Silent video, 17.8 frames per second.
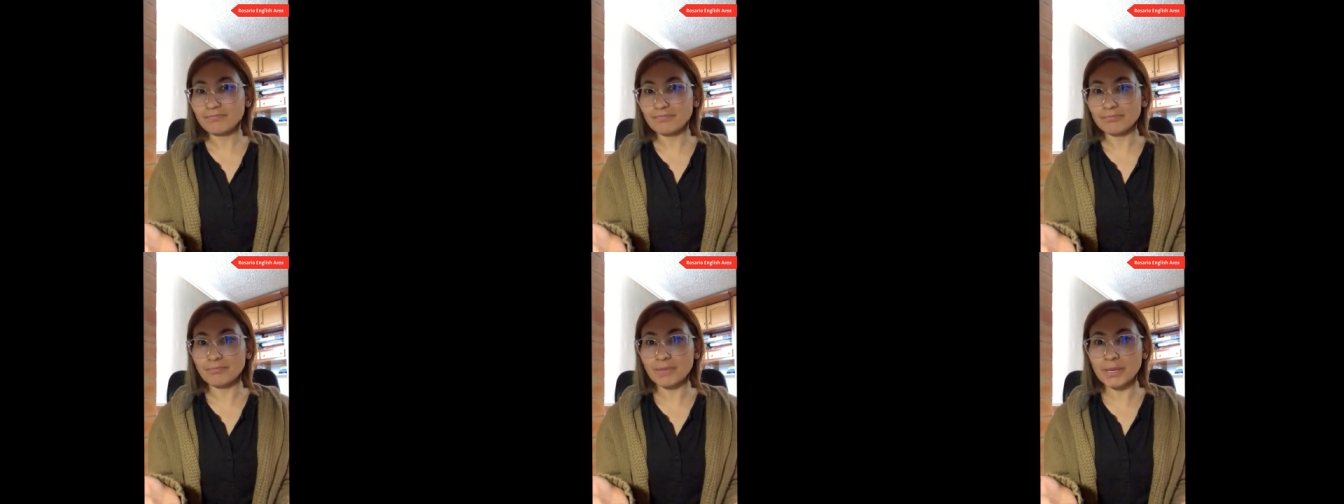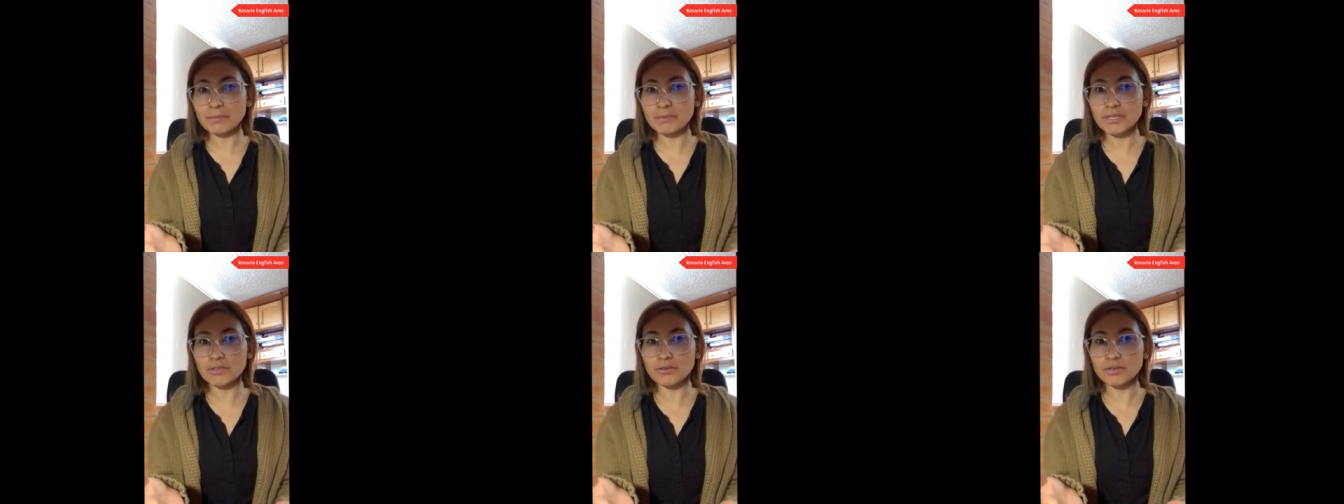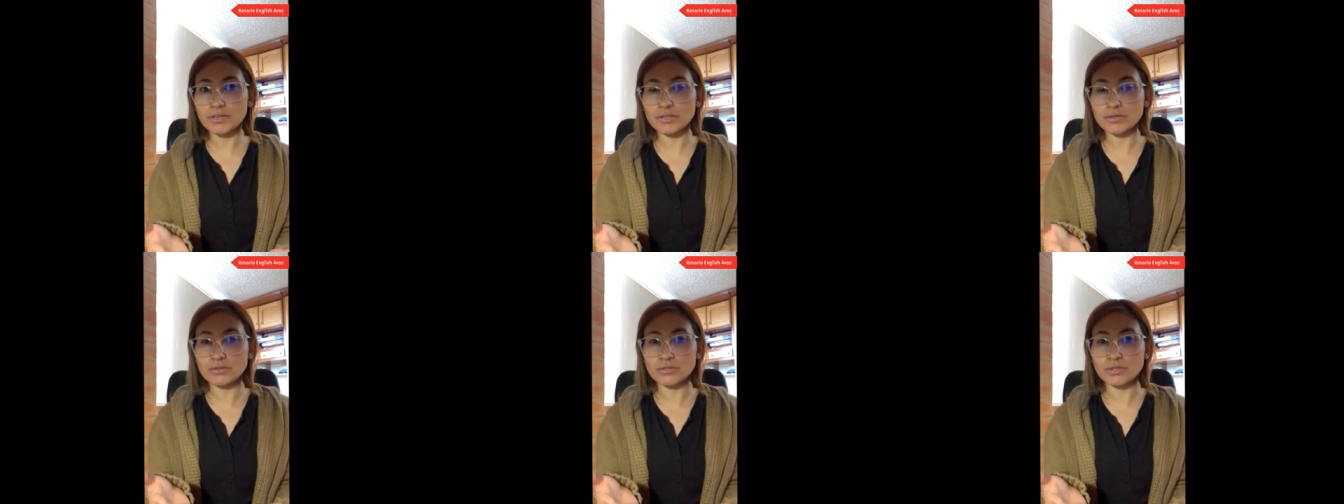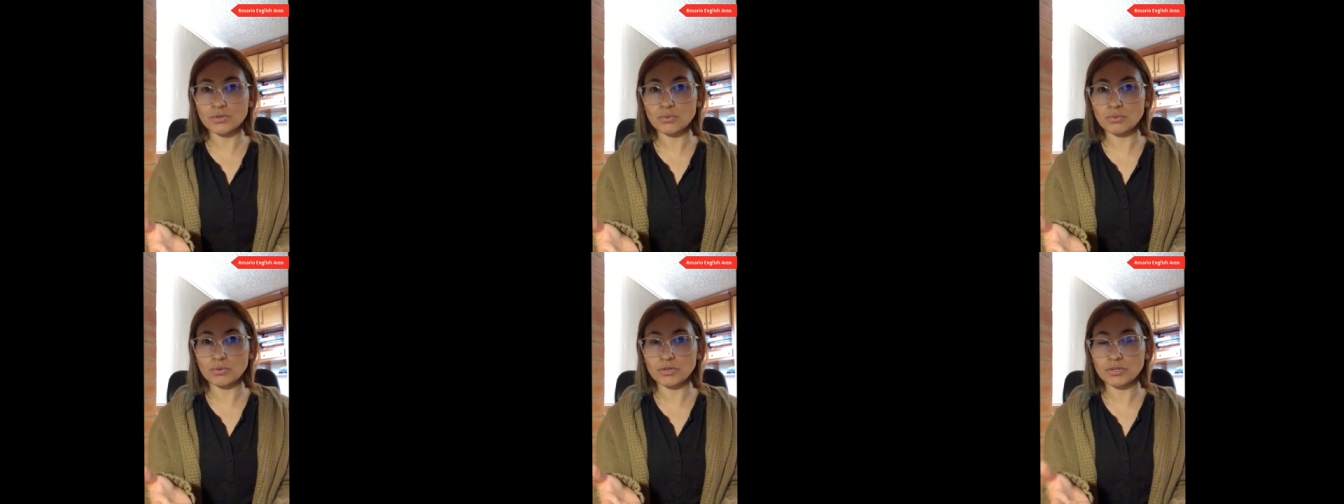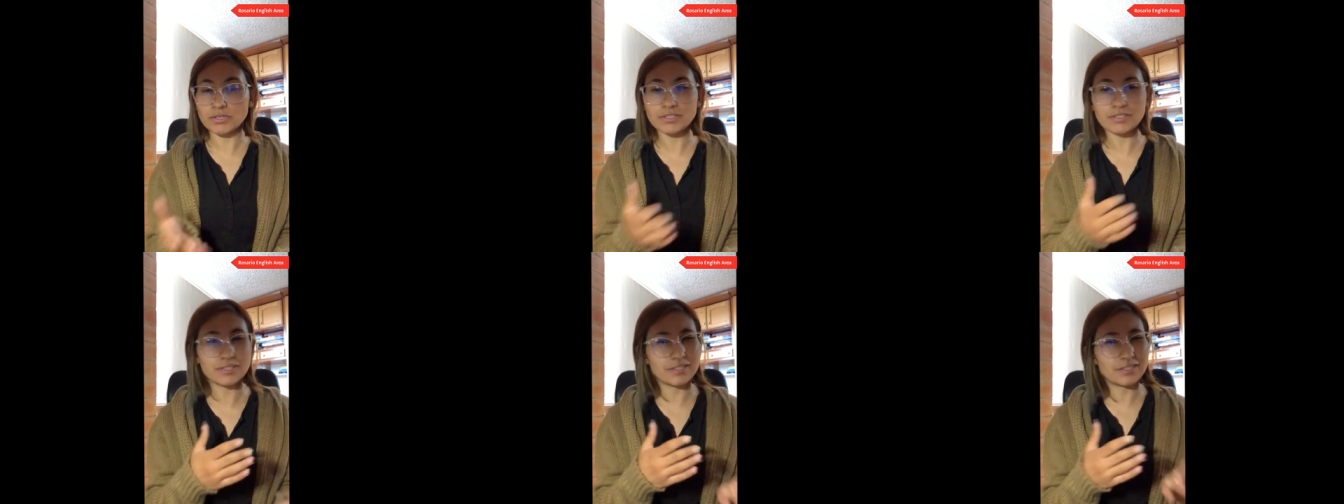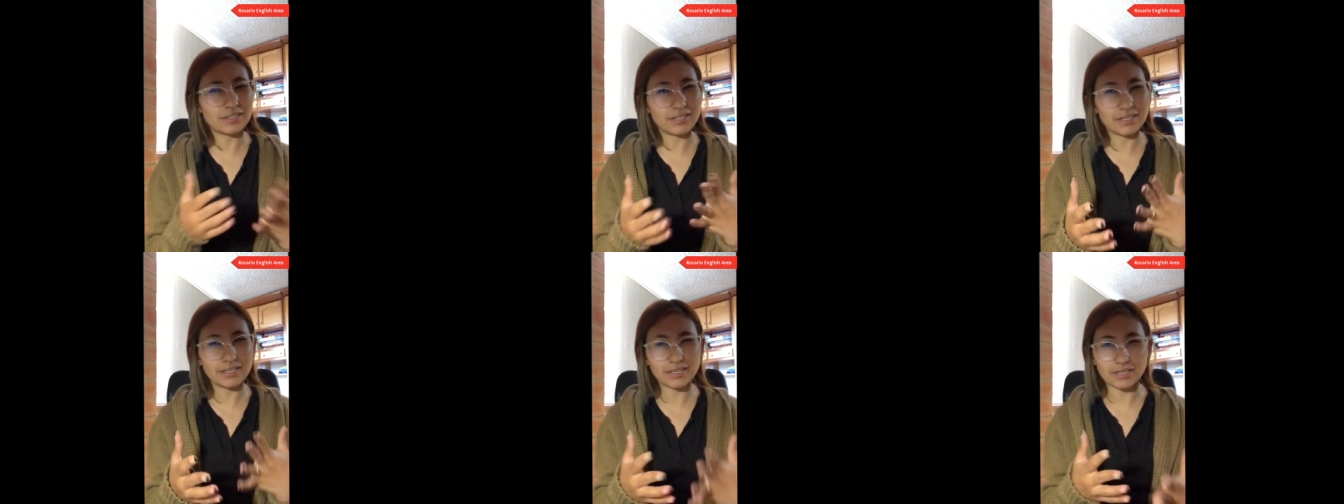maybe you're using words
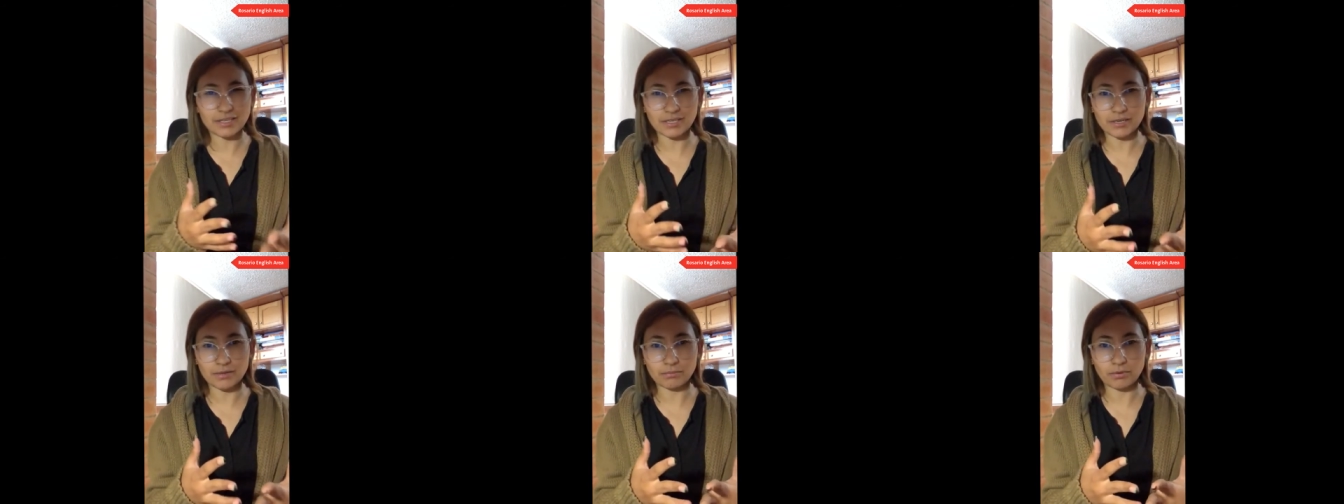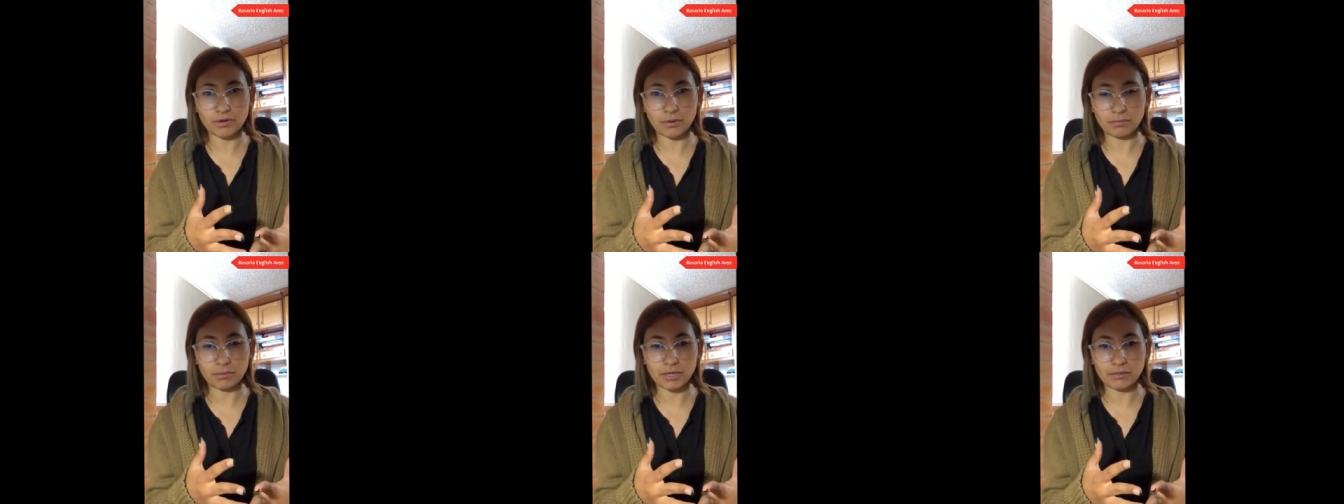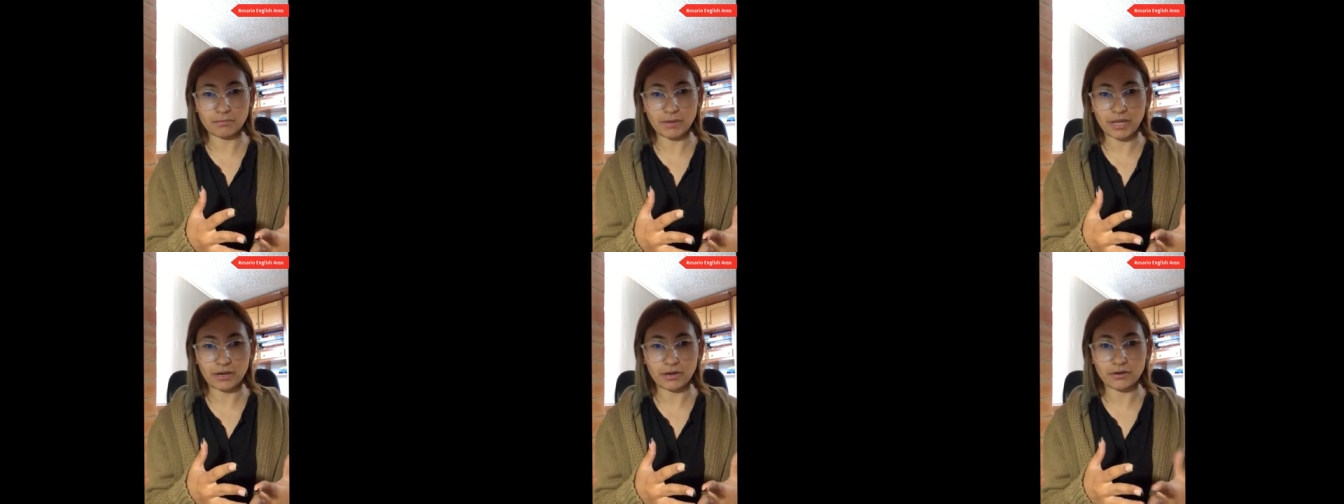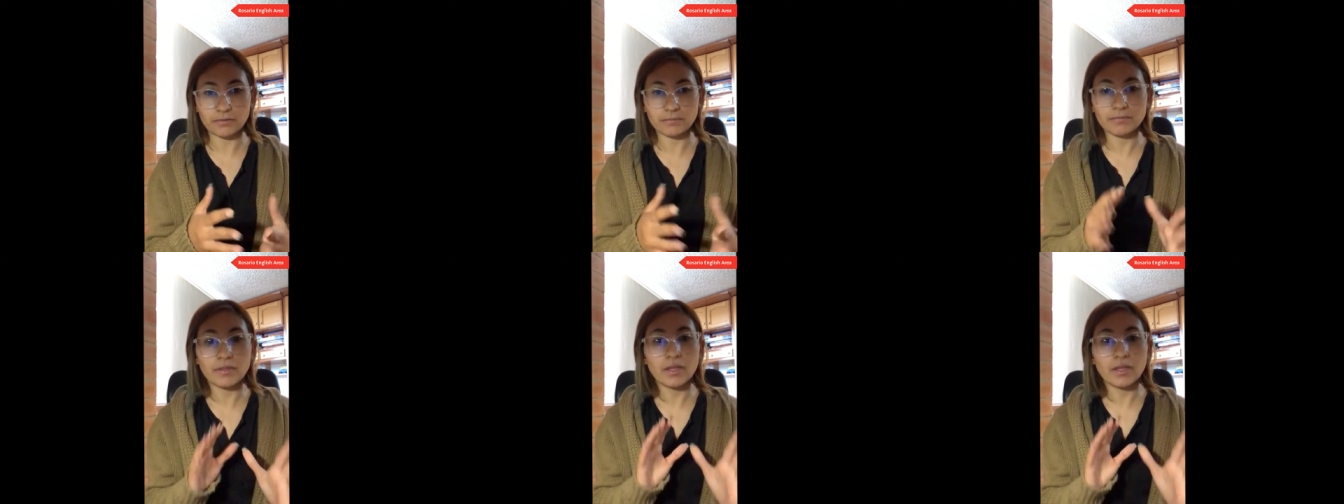in an inappropriate manner?